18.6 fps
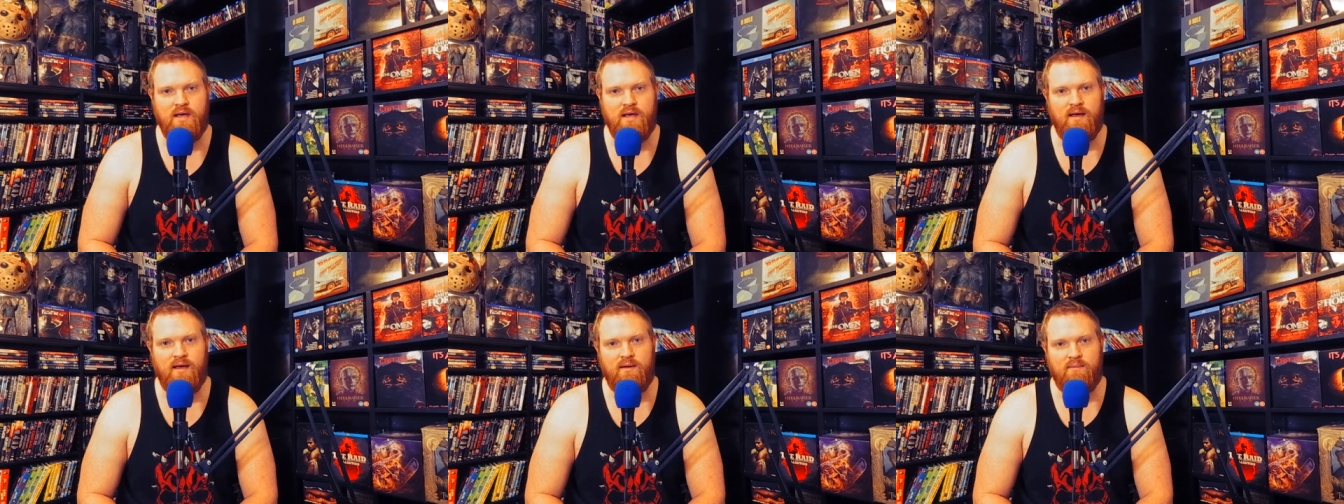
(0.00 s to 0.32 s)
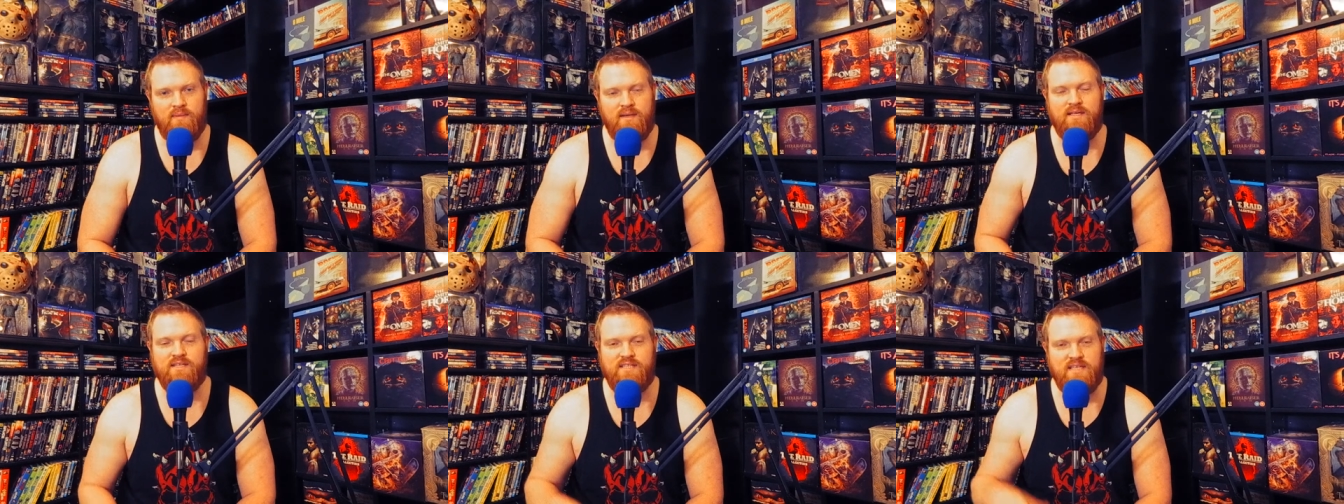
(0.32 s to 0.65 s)

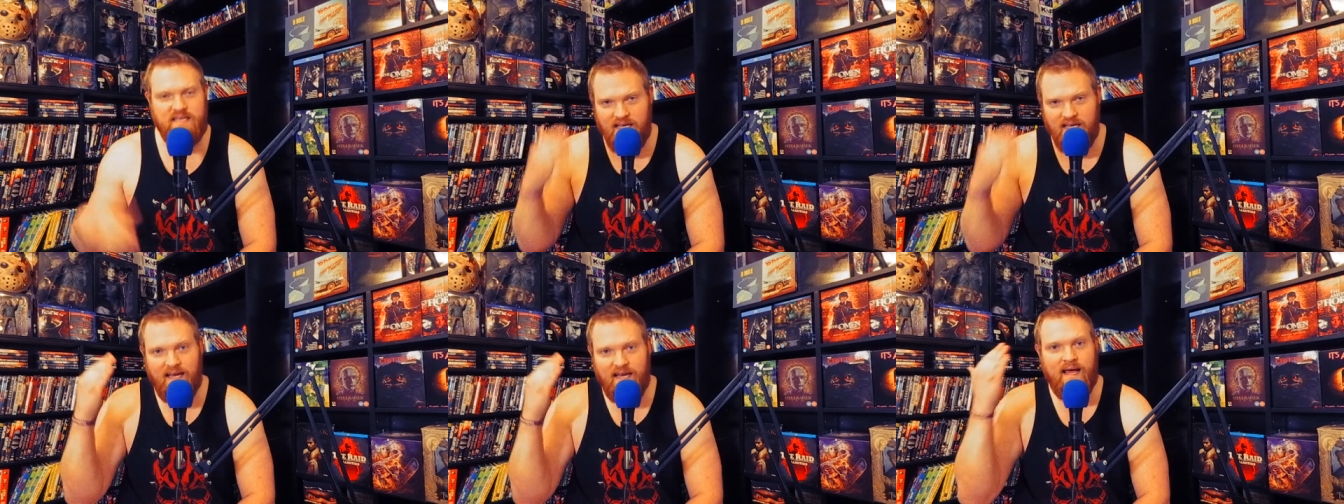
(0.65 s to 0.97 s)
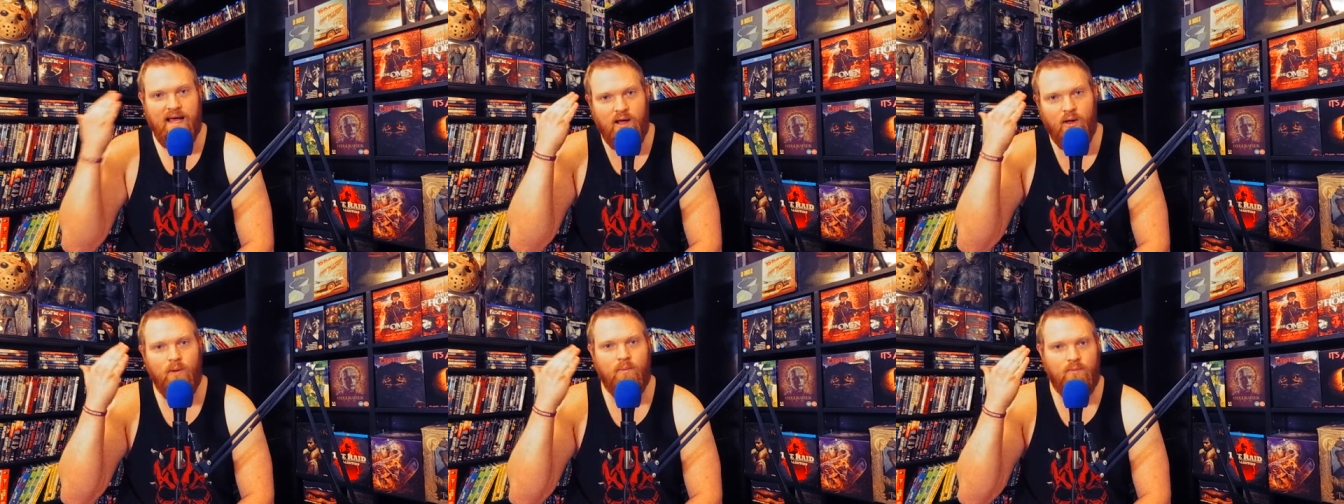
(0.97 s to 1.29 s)
because he can't
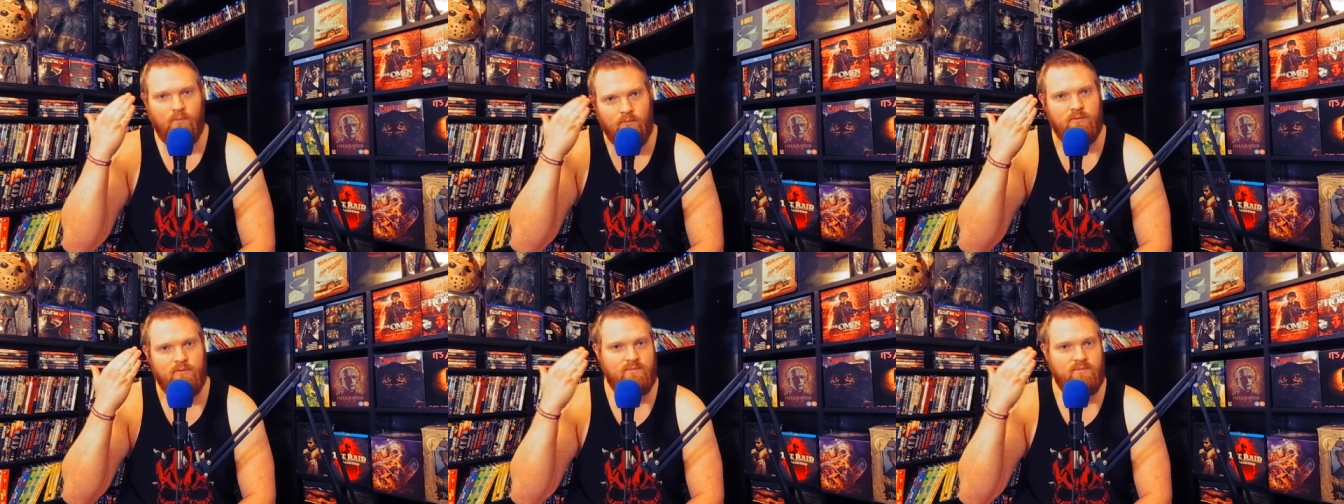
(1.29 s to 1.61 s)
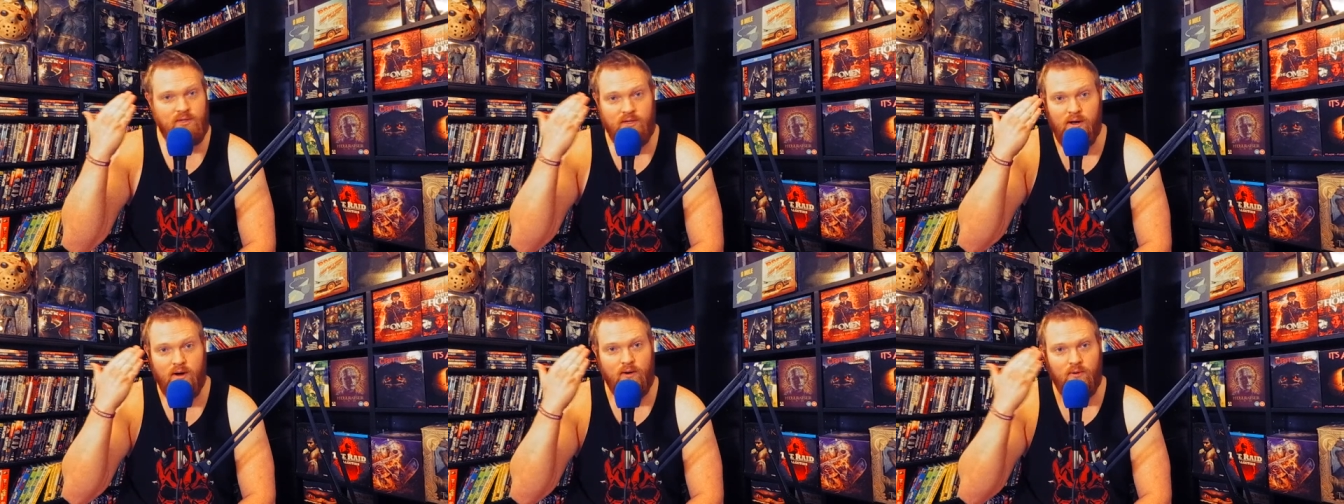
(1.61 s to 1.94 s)
help
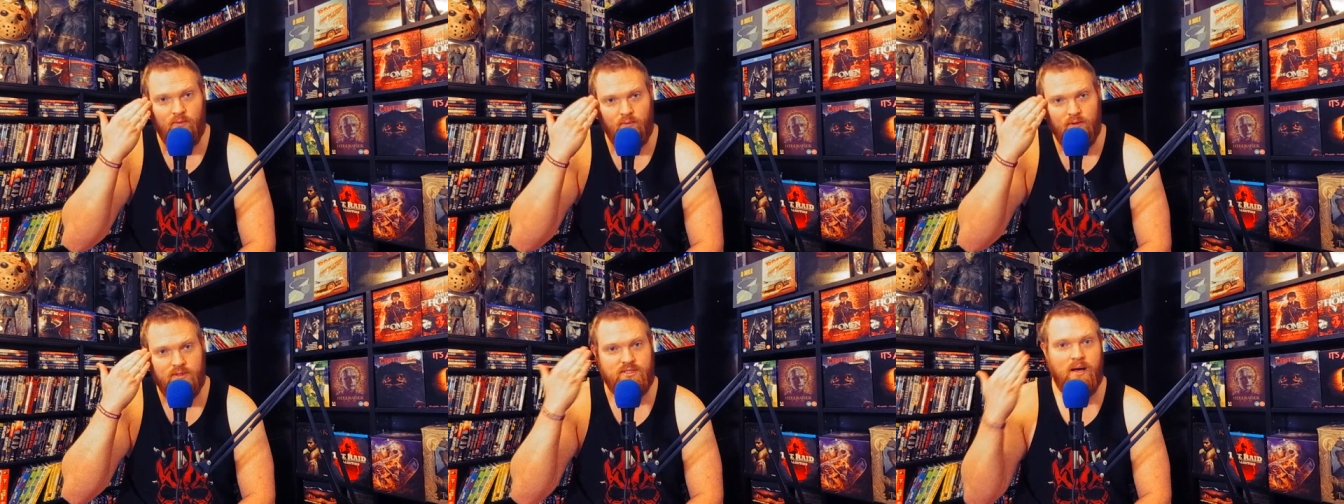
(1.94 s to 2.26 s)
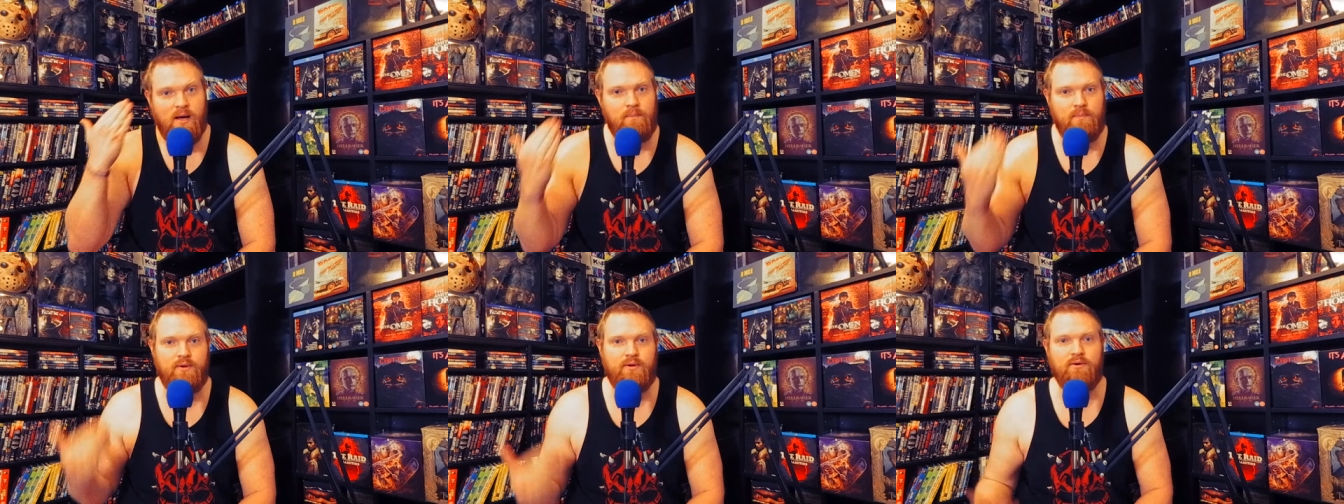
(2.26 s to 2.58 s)
what's
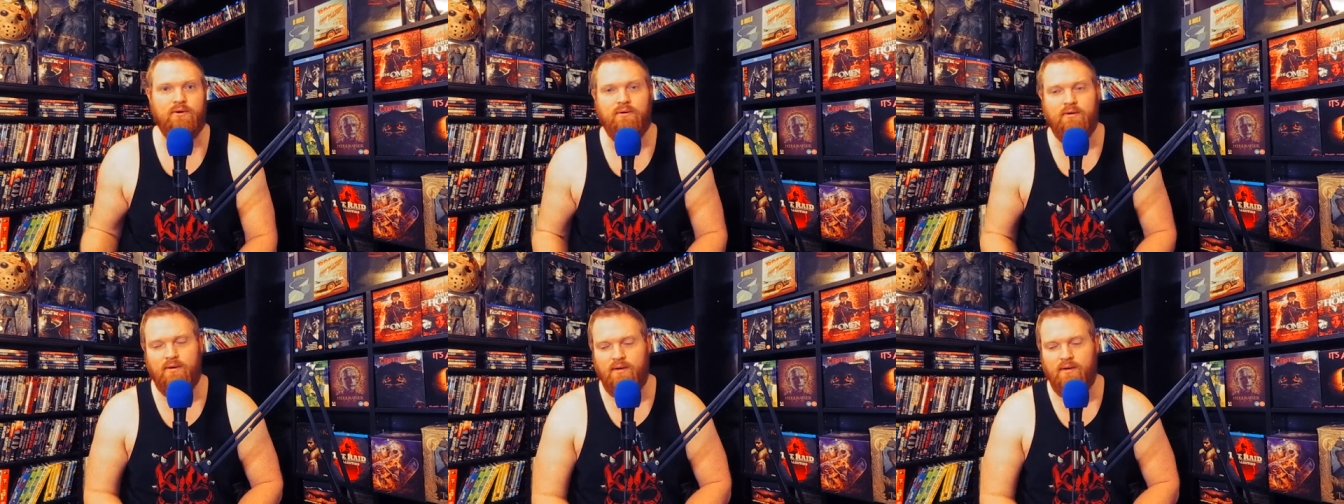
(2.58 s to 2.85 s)
up here.